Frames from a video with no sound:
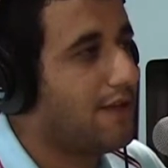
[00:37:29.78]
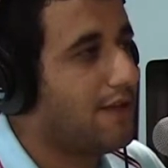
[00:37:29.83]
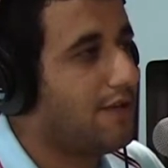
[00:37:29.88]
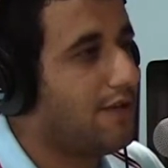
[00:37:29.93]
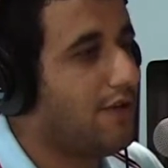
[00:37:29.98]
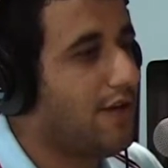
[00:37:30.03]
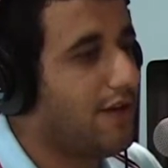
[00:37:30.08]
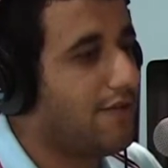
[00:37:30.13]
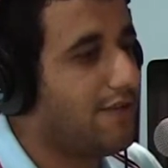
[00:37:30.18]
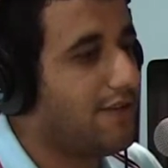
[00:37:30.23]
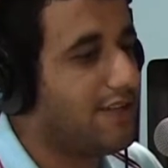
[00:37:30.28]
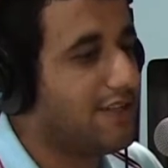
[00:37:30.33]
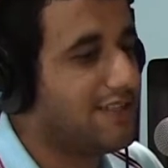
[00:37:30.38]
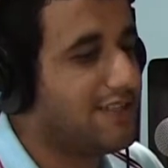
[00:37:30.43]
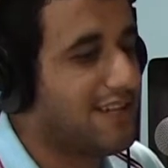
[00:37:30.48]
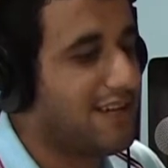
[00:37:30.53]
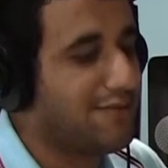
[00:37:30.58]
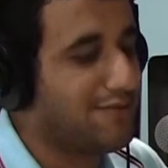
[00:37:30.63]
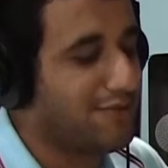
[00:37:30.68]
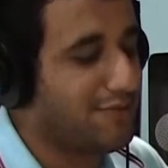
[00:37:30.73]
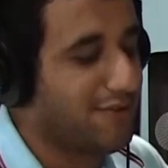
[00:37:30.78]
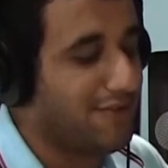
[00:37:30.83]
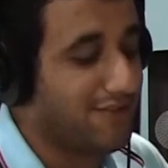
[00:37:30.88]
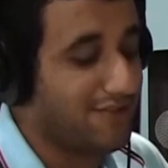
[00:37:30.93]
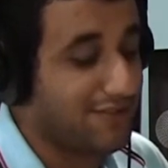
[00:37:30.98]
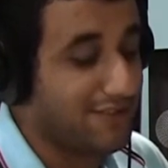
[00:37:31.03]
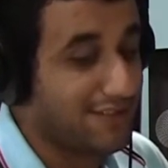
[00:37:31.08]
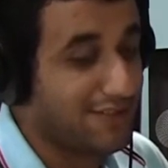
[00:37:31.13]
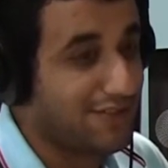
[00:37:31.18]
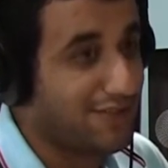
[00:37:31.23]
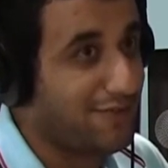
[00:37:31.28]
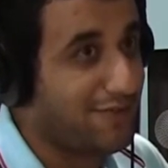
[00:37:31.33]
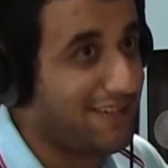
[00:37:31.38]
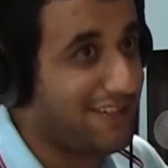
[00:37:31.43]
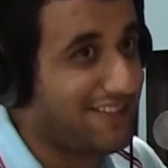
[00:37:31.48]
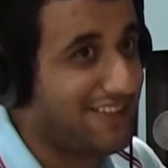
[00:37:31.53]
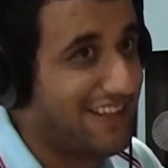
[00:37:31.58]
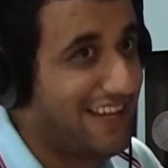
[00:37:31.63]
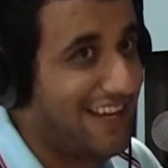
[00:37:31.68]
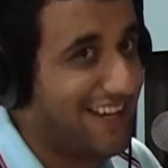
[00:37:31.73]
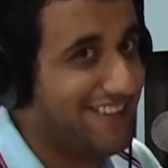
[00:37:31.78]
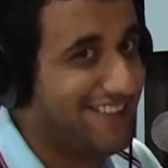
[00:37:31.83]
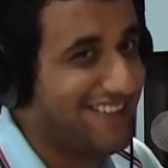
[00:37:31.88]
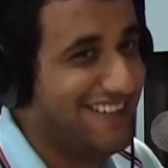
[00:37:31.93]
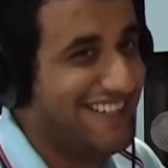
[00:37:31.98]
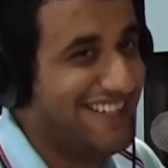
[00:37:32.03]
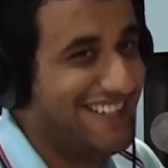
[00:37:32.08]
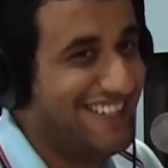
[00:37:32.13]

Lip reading: you have an exam tomorrow. Let's go back to that.